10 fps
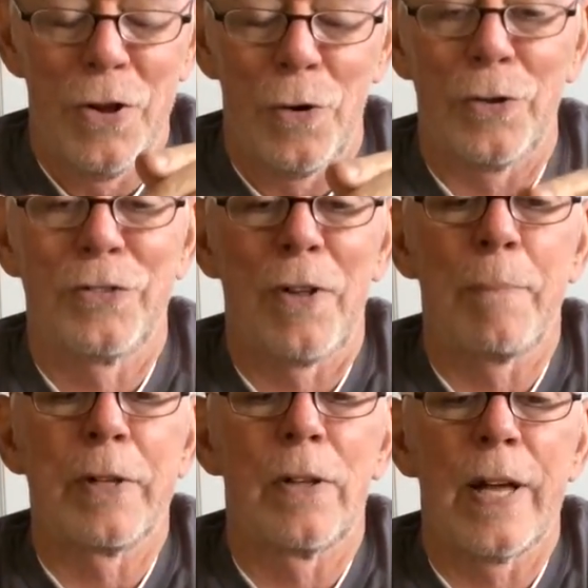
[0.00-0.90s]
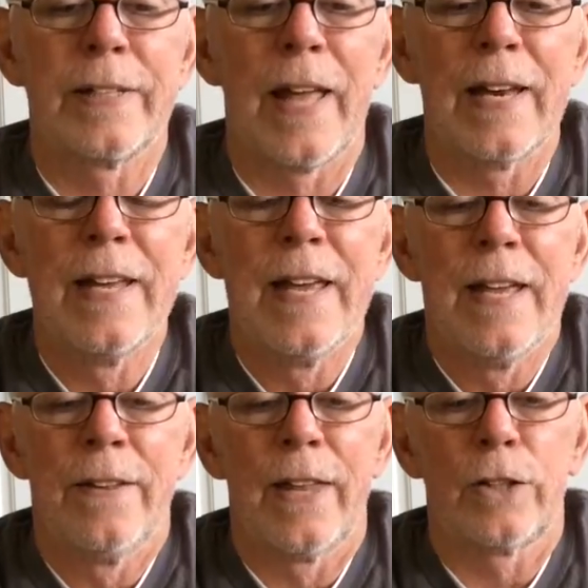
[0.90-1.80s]
or something like that
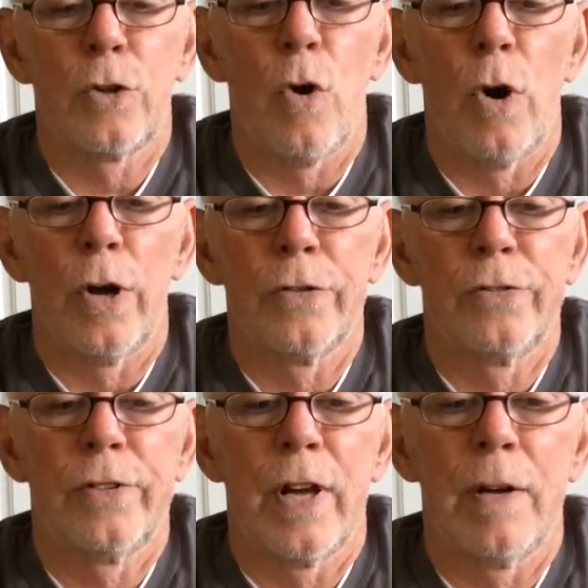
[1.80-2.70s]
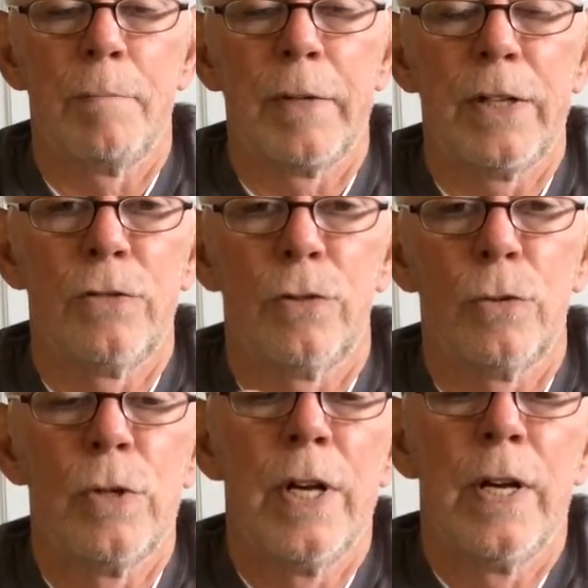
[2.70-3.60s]
that caused me
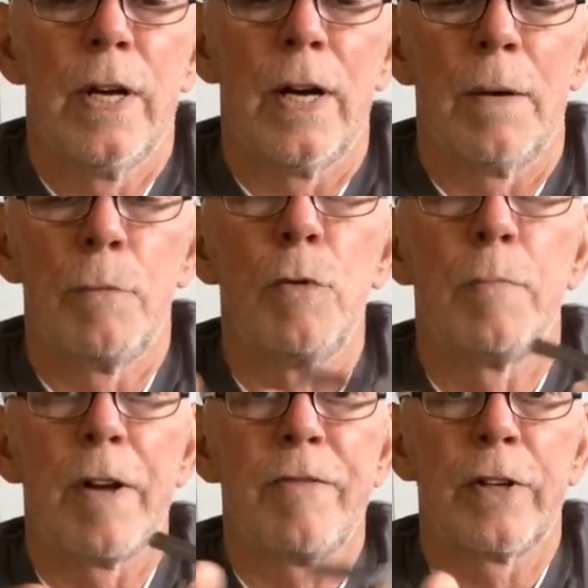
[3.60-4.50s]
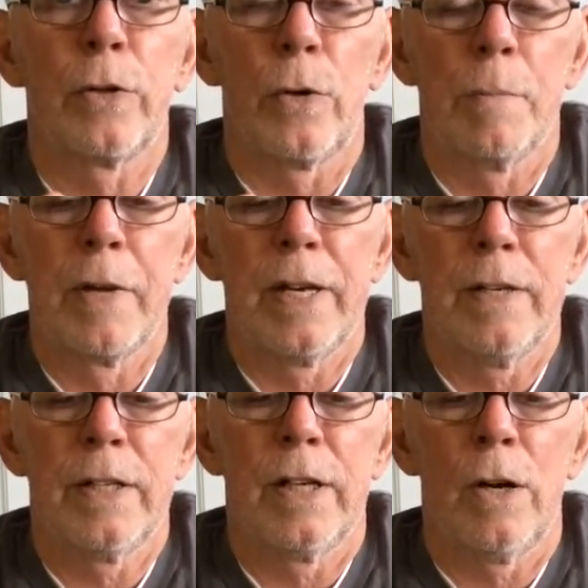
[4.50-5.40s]
to move my finger a
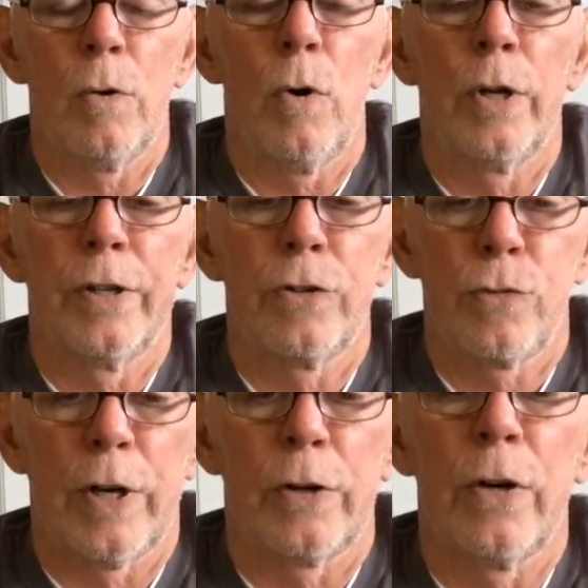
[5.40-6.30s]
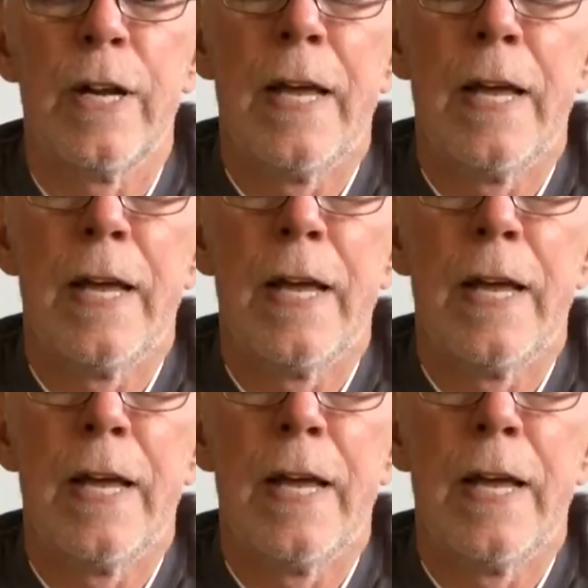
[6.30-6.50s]
bit, on the trigger.